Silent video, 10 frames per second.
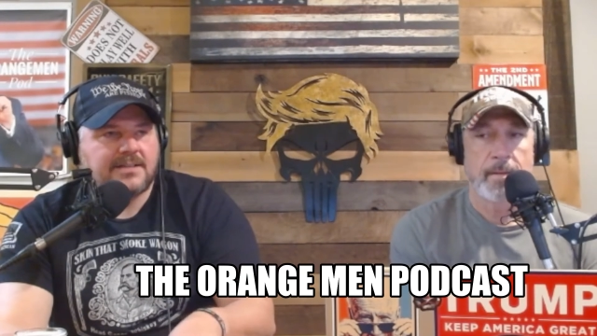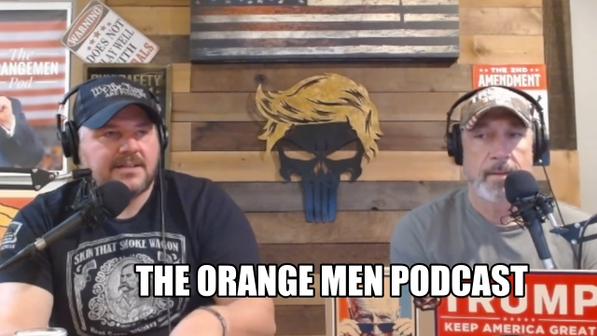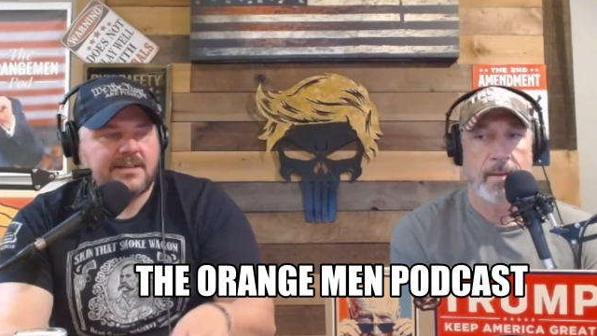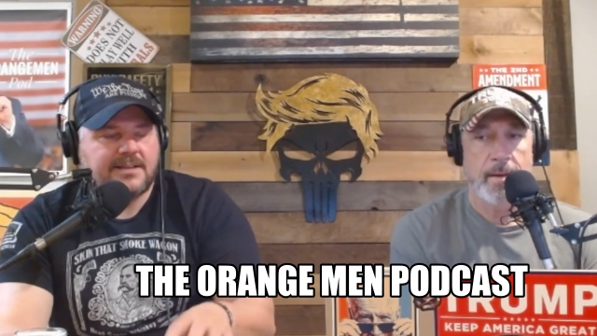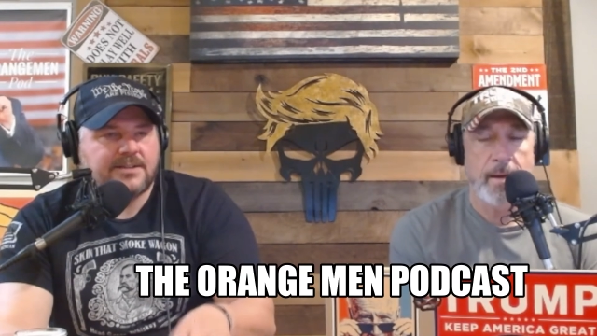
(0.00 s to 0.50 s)

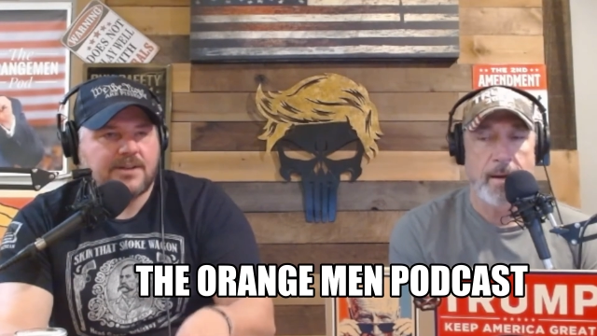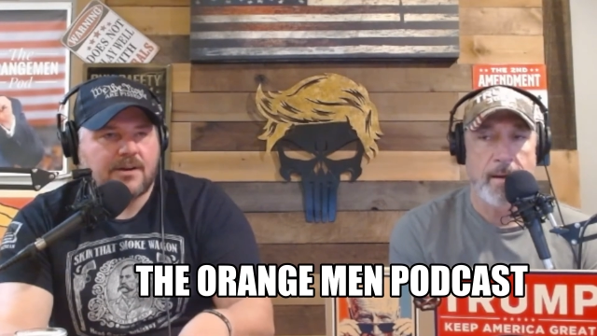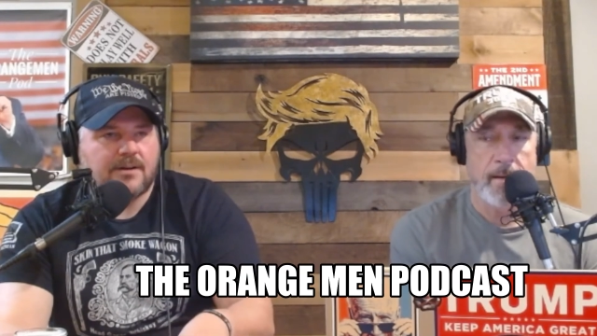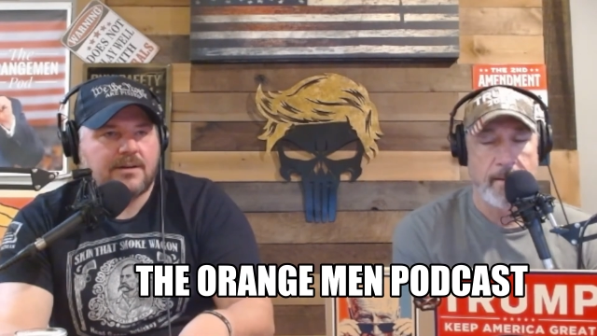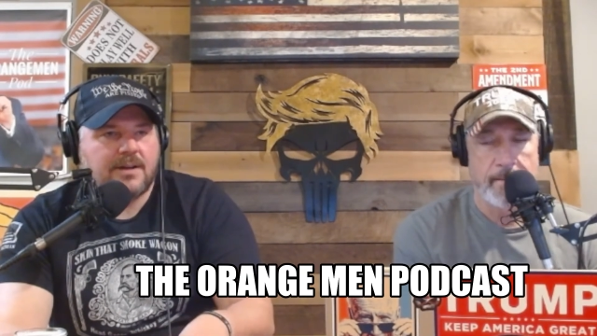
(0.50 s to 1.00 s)
Speaker 1: an
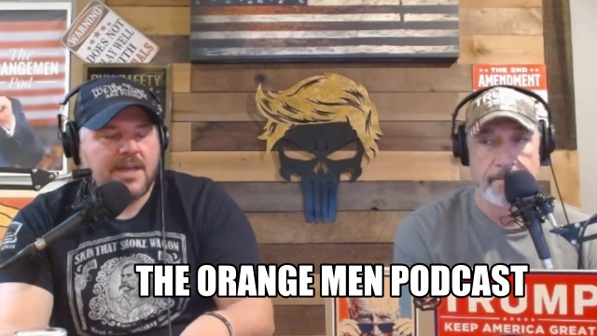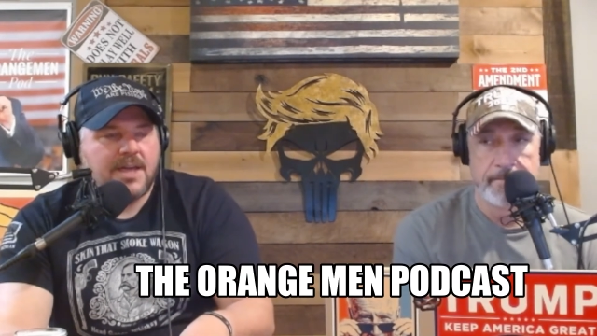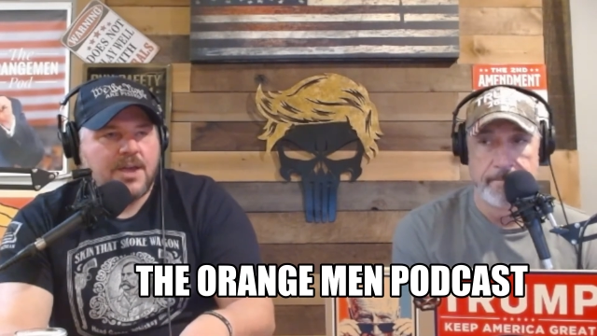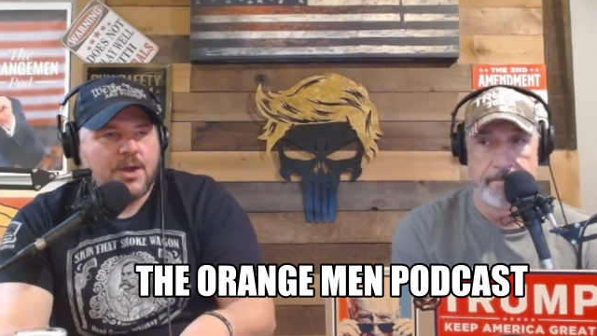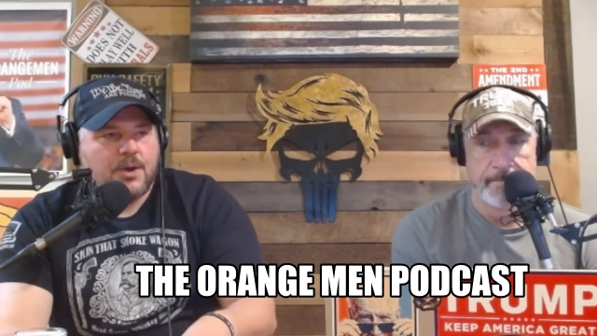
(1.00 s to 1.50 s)
intern, uh-huh.
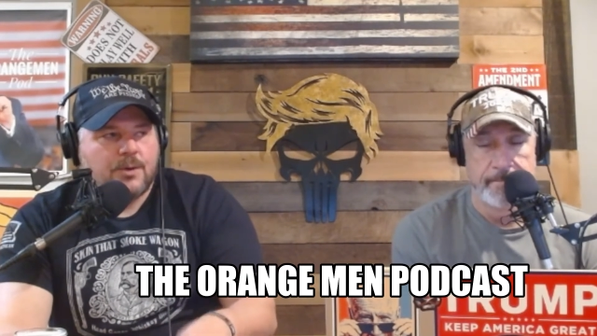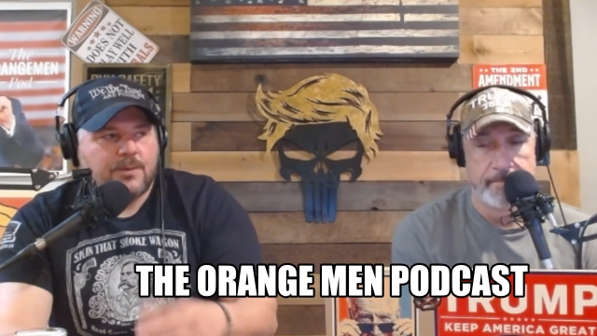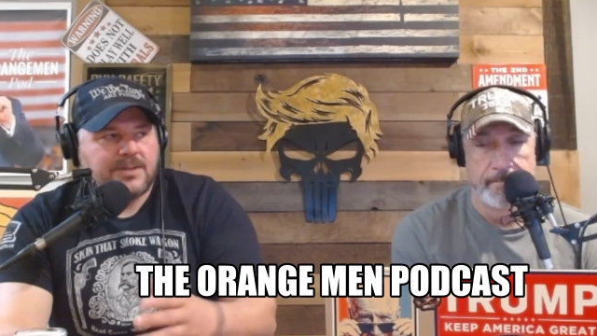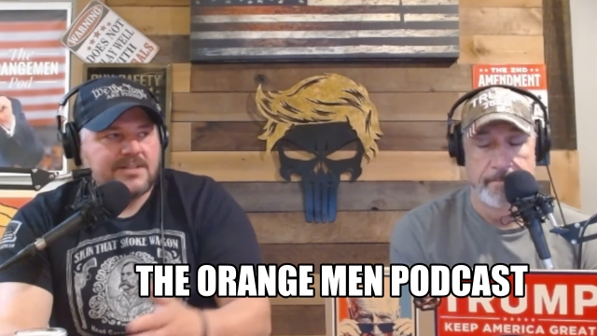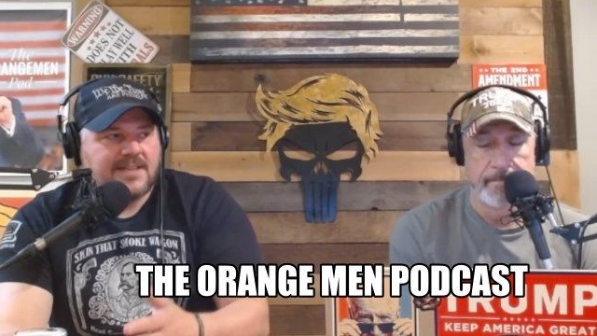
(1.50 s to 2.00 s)
Mm-hmm, mm-hmm.
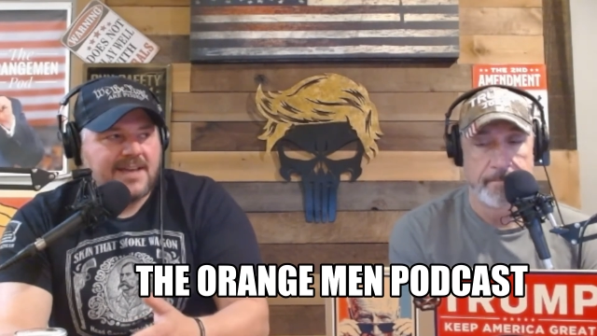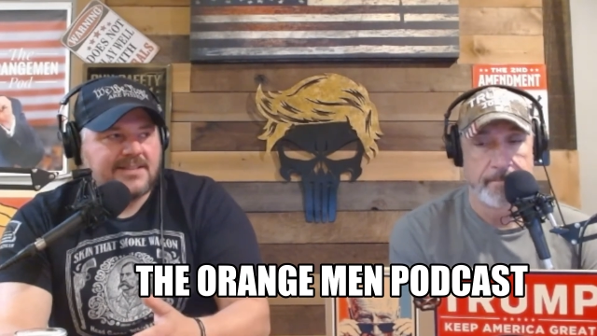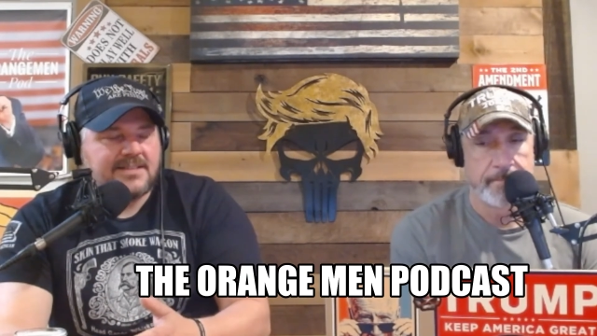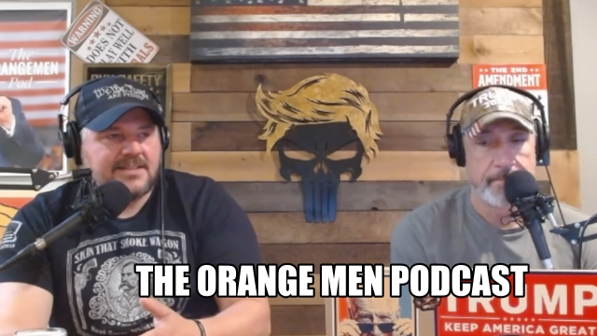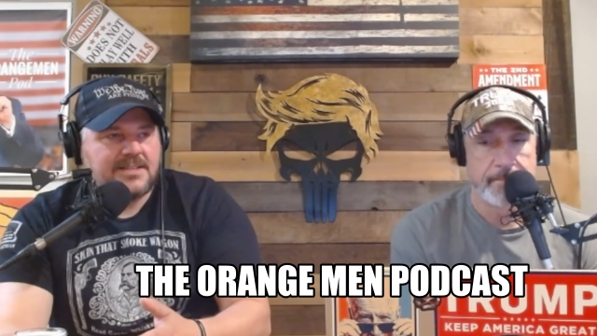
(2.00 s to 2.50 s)
which is the
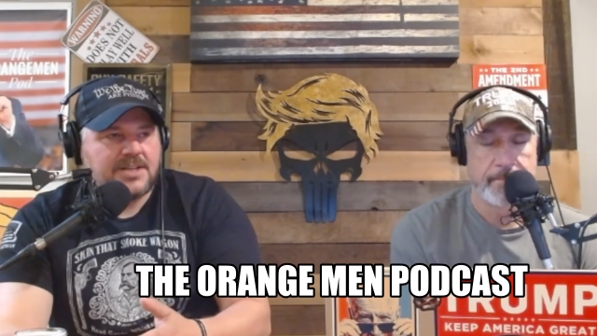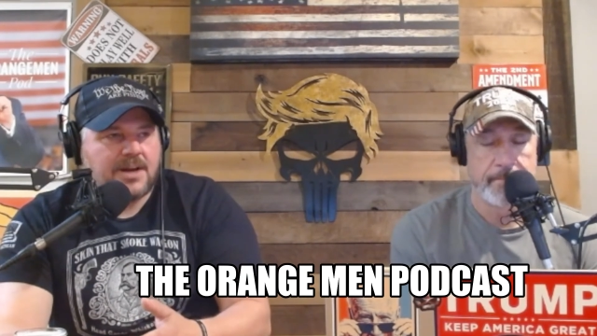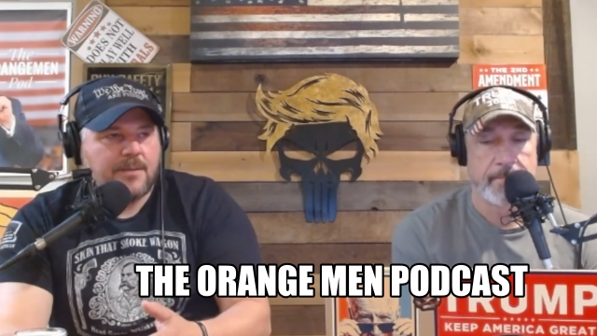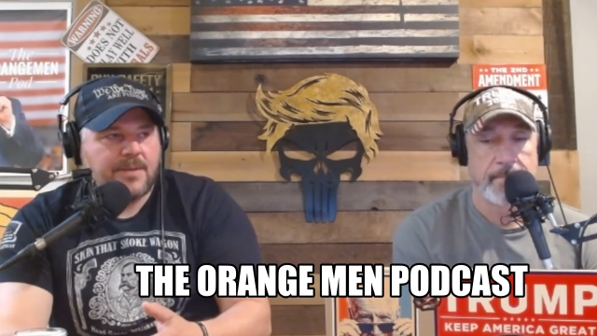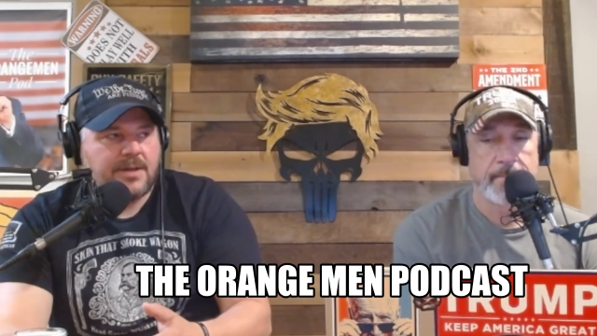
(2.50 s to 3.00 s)
SEC
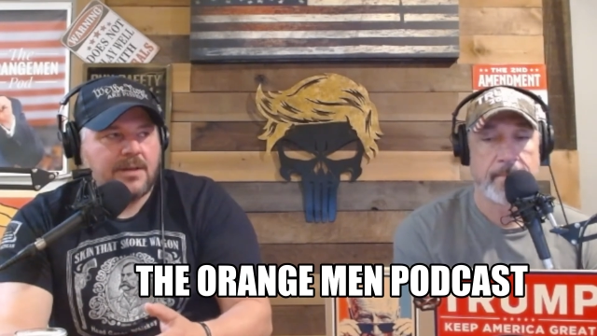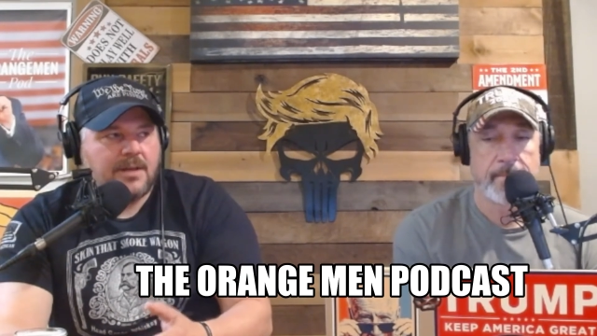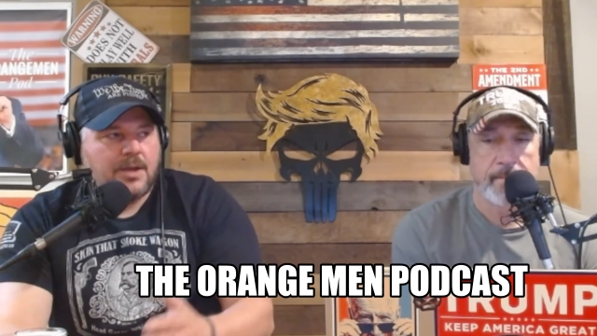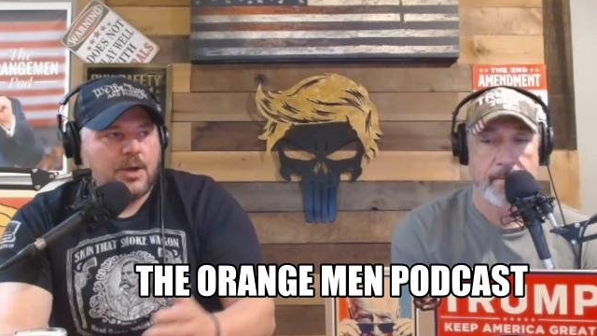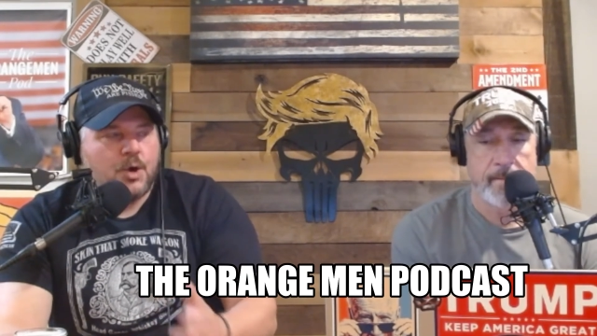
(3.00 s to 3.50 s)
chairman,
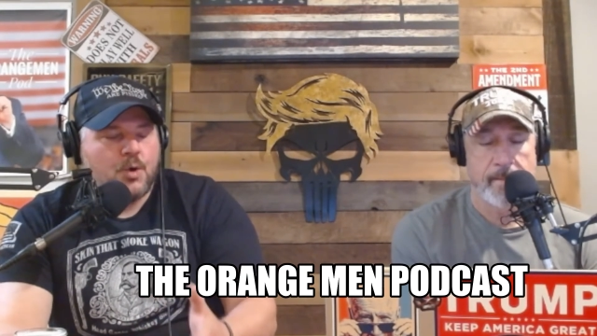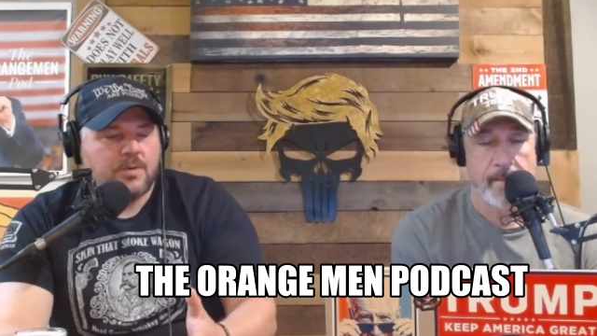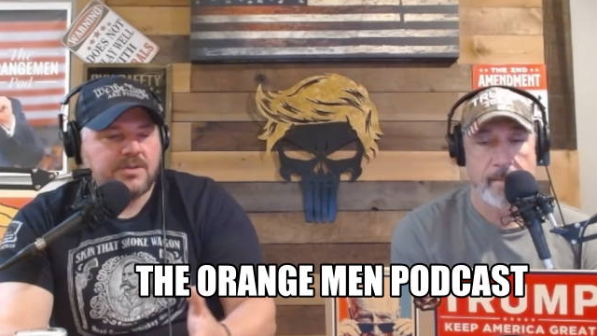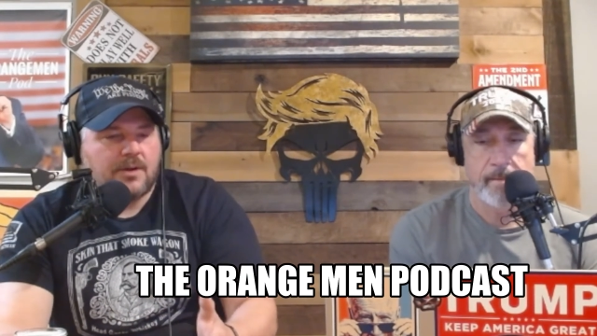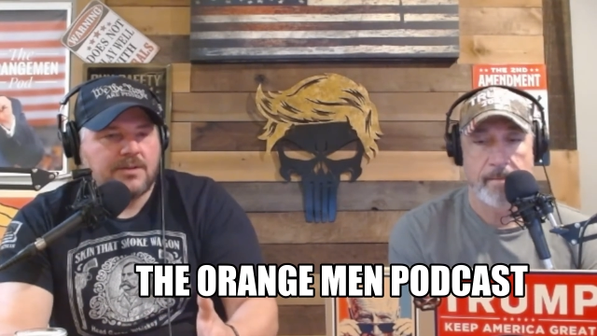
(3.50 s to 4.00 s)
who
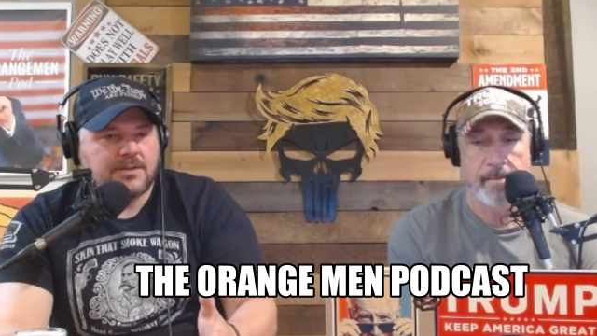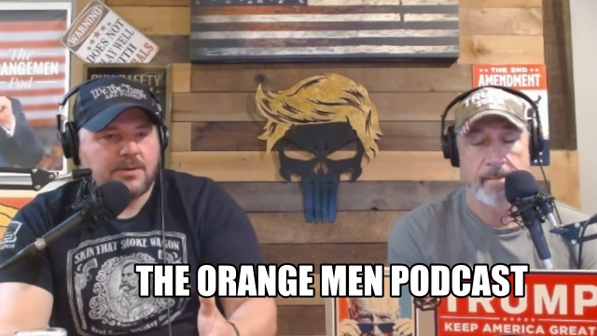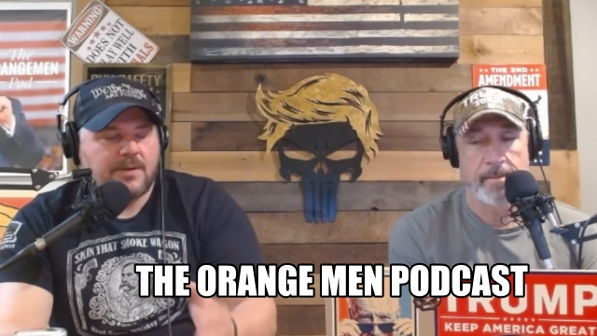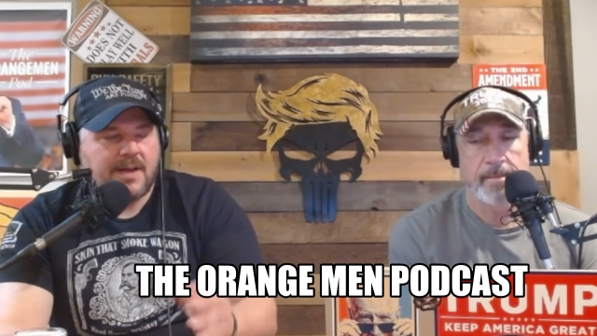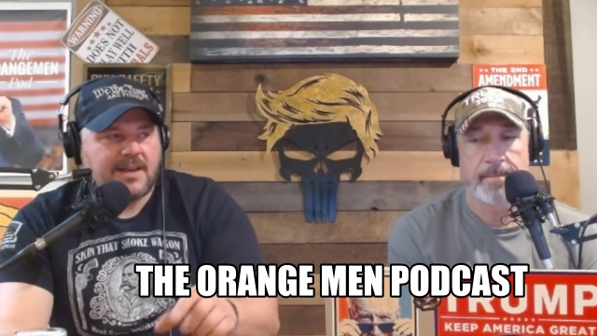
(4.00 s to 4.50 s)
was
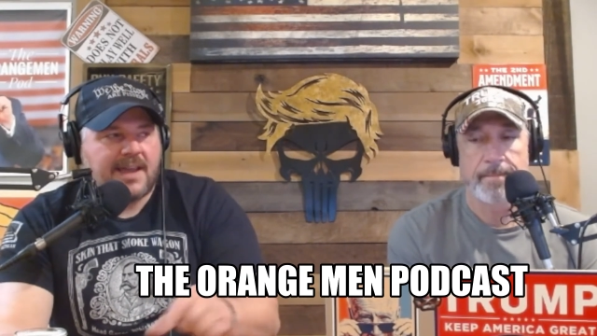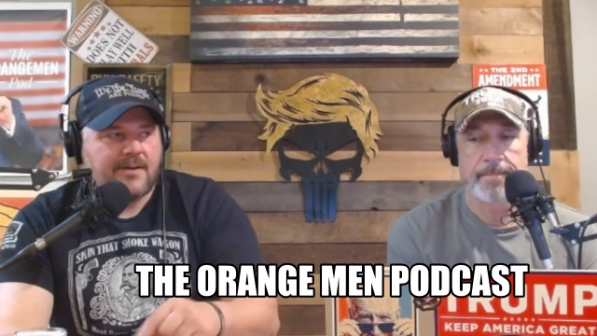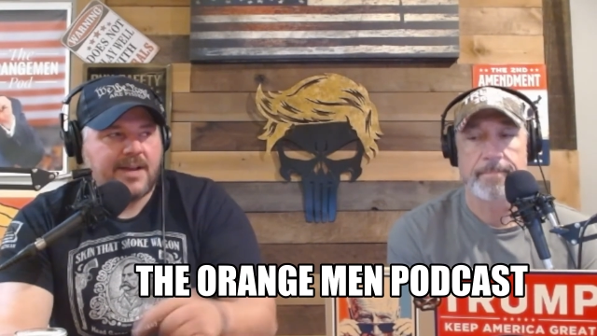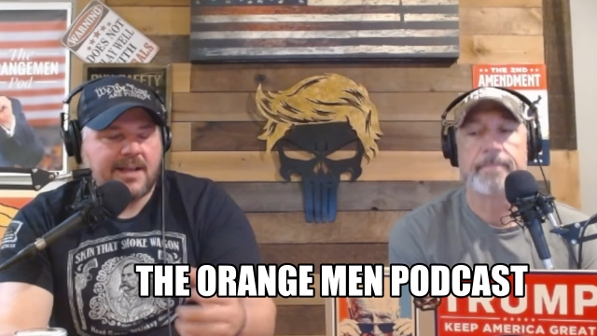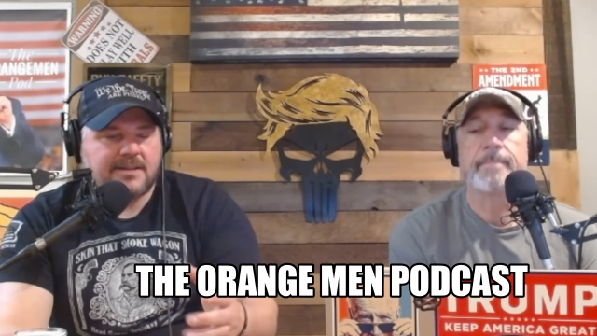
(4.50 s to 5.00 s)
also
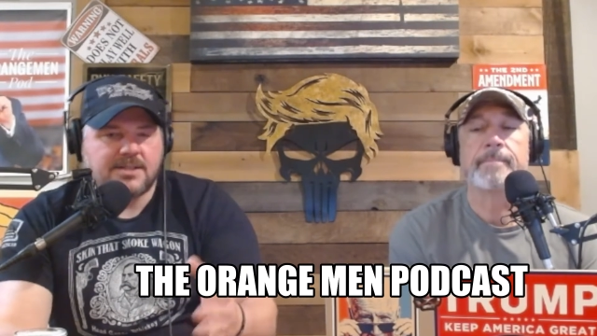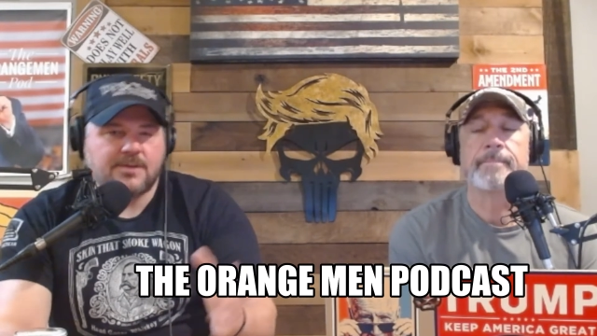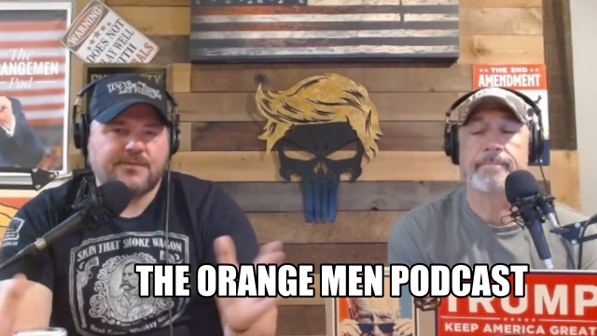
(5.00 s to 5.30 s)
Gary Gensler.